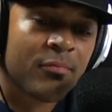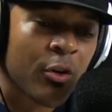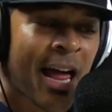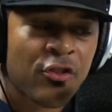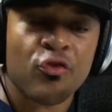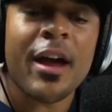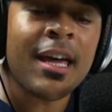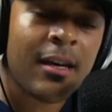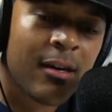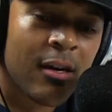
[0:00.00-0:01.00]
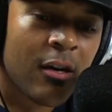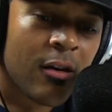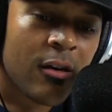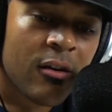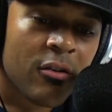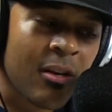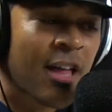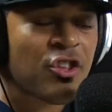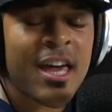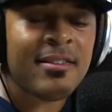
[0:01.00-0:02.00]
You're not Drake. You're
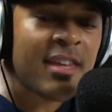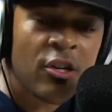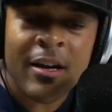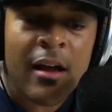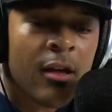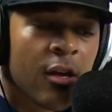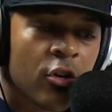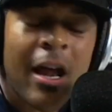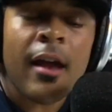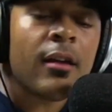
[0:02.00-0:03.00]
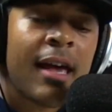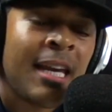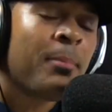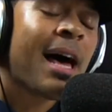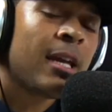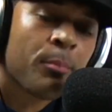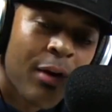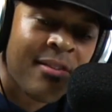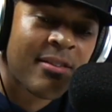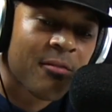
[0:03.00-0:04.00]
not Jay-Z. You're not anybody
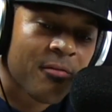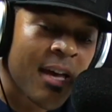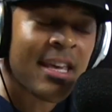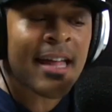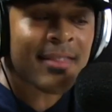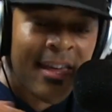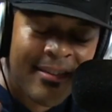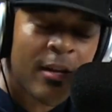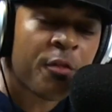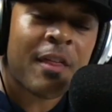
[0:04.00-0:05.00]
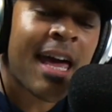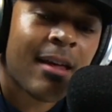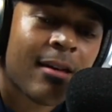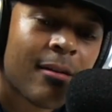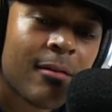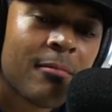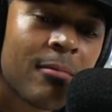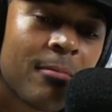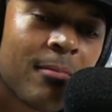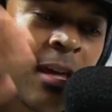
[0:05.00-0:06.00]
impressive. And yet they still think
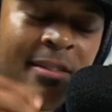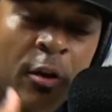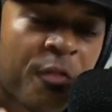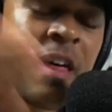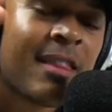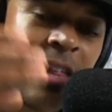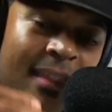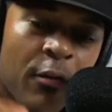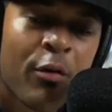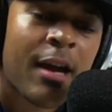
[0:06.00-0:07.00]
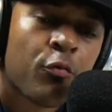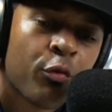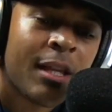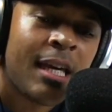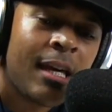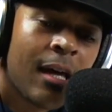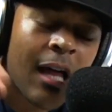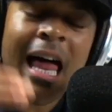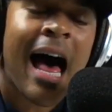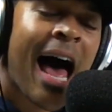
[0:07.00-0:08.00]
that they rank really
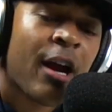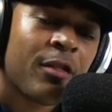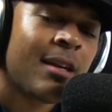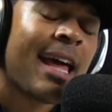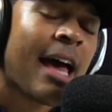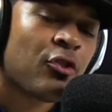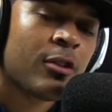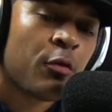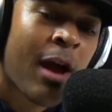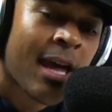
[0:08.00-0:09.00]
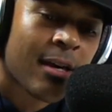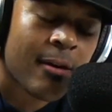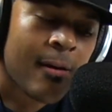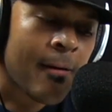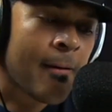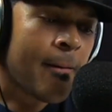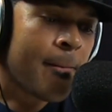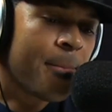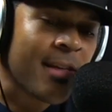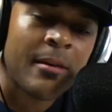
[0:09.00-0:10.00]
a lot higher than they actually rank.
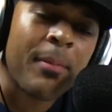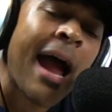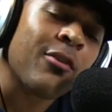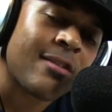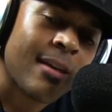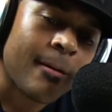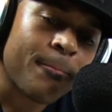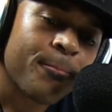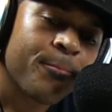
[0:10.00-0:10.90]
It's embarrassing.